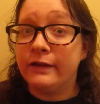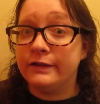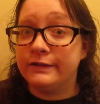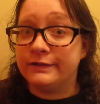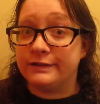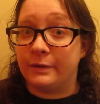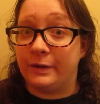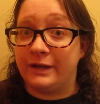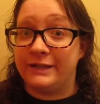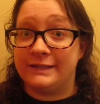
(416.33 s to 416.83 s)

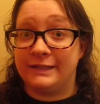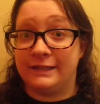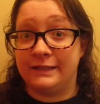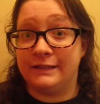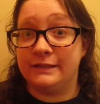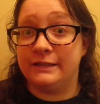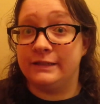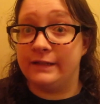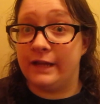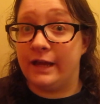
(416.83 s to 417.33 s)
so I
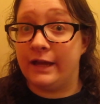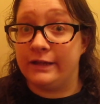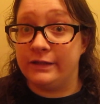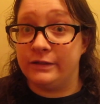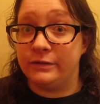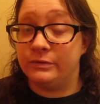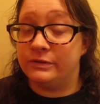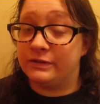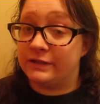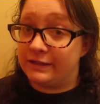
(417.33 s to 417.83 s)
tend to not
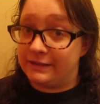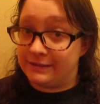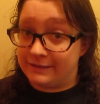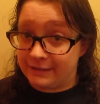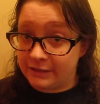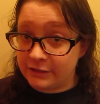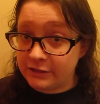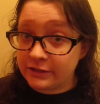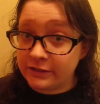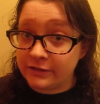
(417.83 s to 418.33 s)
use
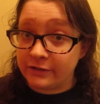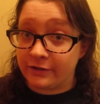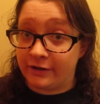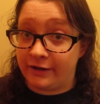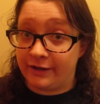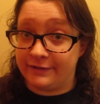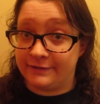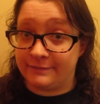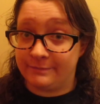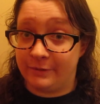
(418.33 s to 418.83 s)
conditioner
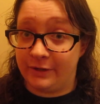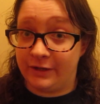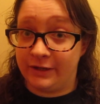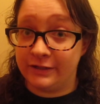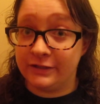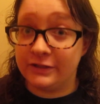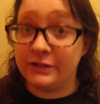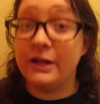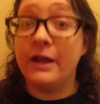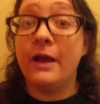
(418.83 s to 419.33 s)
as
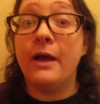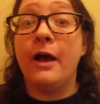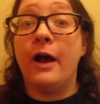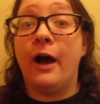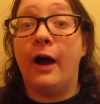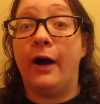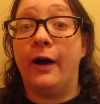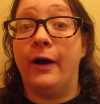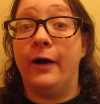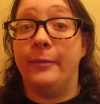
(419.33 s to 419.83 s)
much.
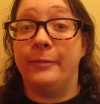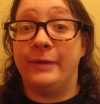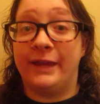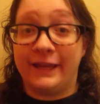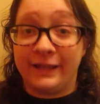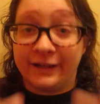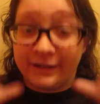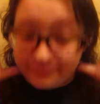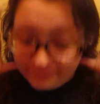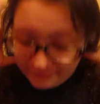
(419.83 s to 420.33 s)
And
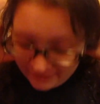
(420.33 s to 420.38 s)
it